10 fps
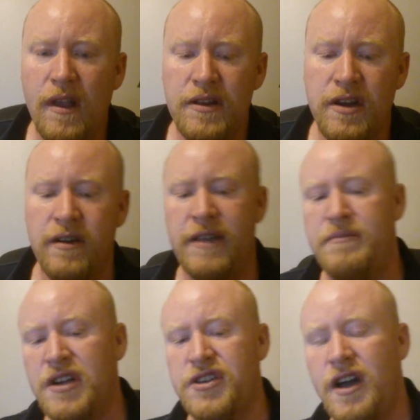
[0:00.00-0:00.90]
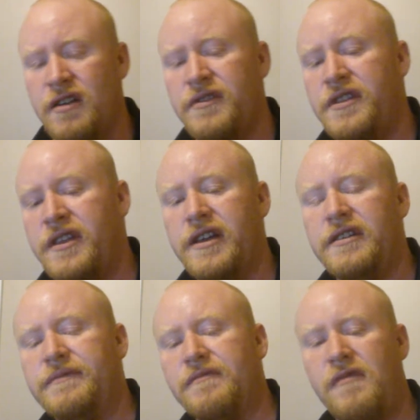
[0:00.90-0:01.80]
It's already much hotter than the
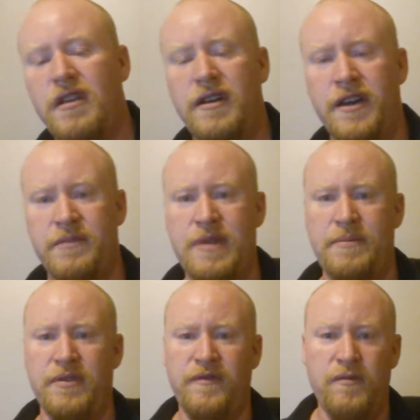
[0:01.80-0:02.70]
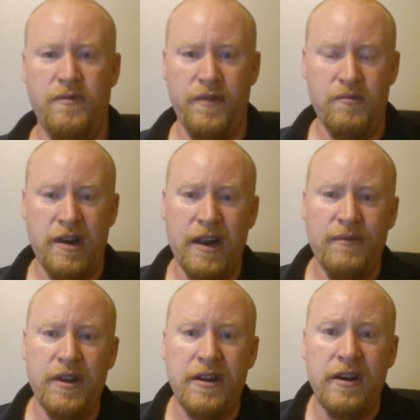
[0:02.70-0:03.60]
other pepper from what I
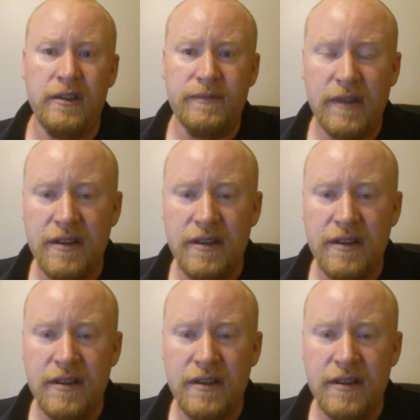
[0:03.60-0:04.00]
can recall.